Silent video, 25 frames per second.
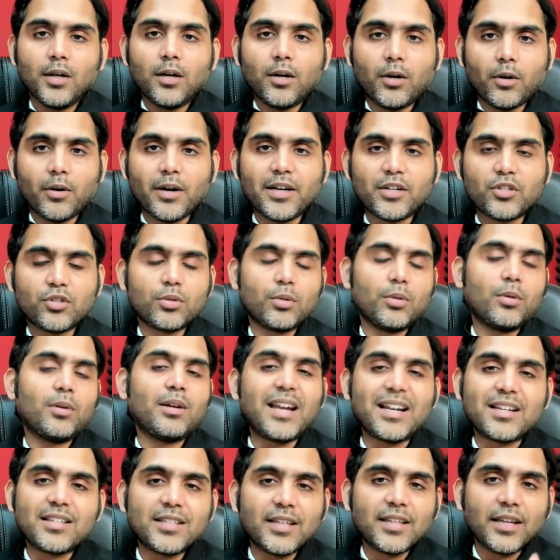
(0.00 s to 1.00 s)
All right. So
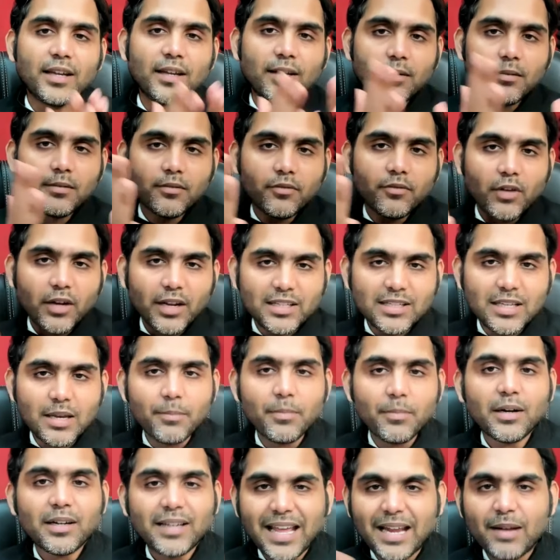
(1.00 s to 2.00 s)
let's say, for
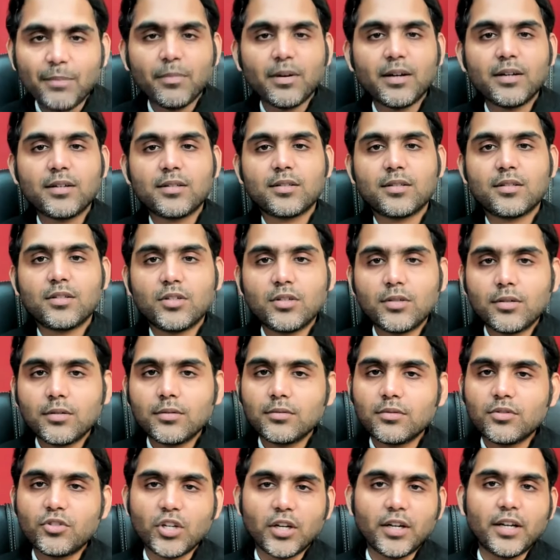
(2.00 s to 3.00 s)
example, 10 minutes
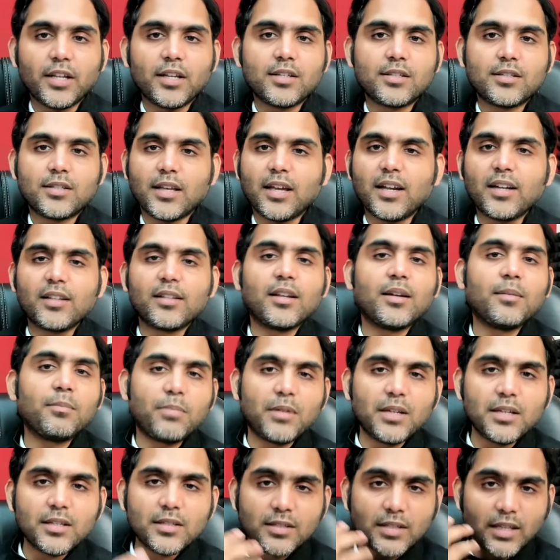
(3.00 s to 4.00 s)
GD is there, then
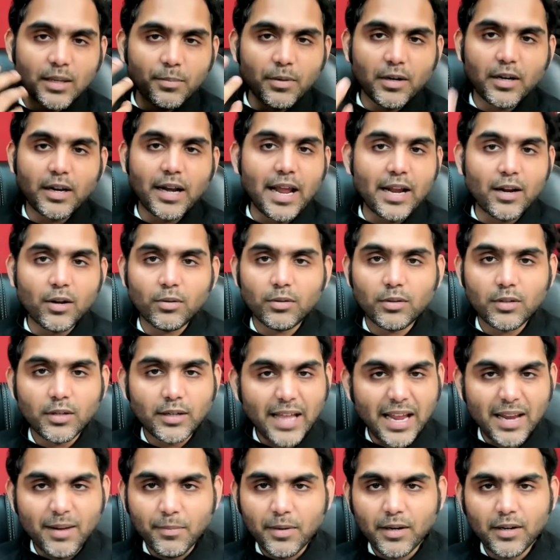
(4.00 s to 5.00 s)
please keep a track on the
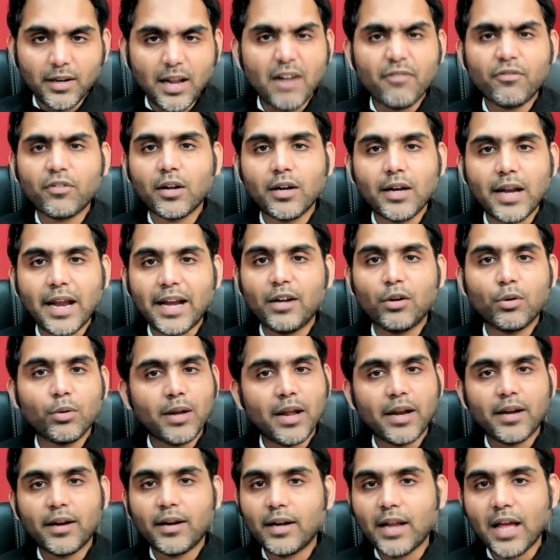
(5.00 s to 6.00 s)
time. And after 9 to
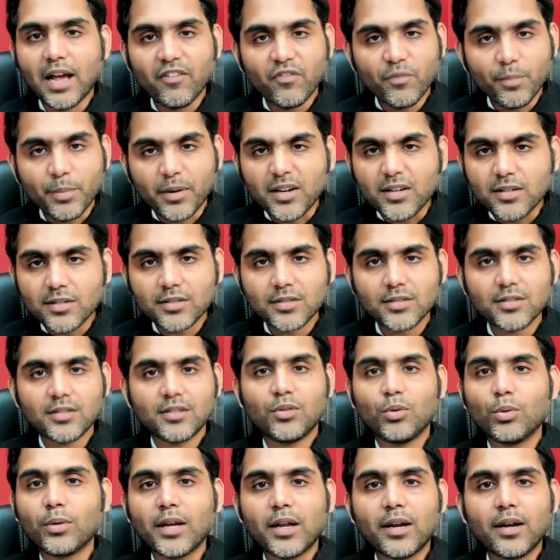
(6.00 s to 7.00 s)
9.5 minutes,
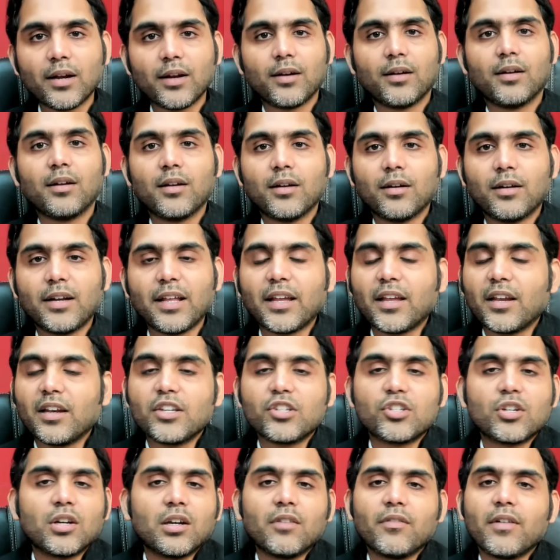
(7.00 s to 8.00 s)
you can take
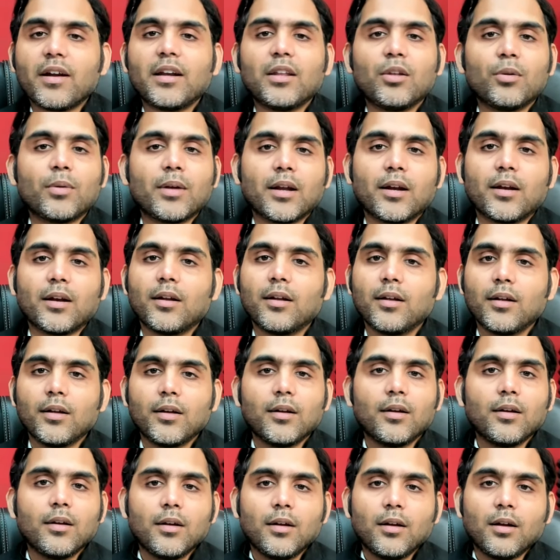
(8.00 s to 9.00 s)
initiative and you can
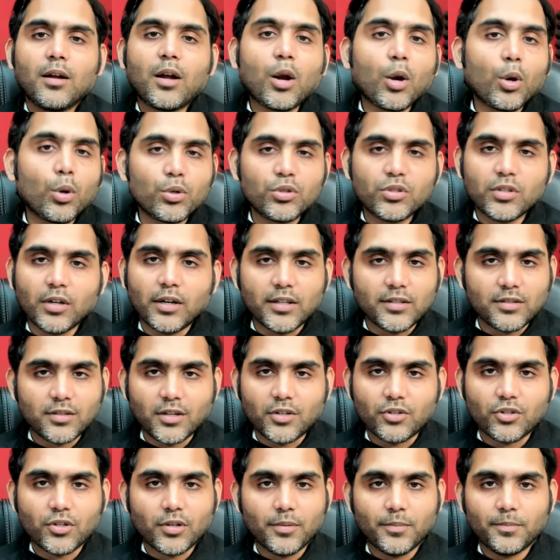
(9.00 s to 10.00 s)
close the
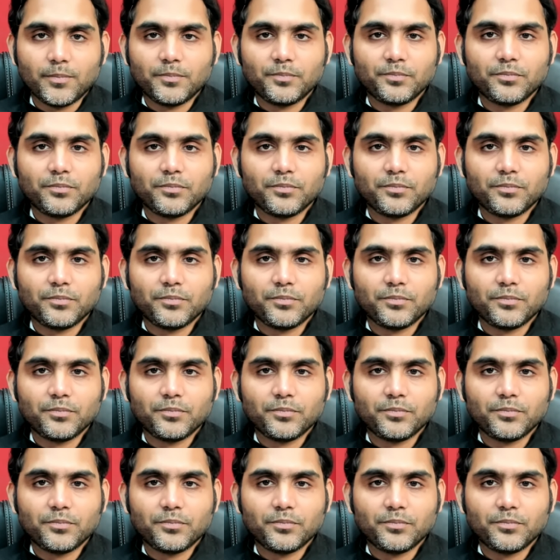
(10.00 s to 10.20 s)
discussion.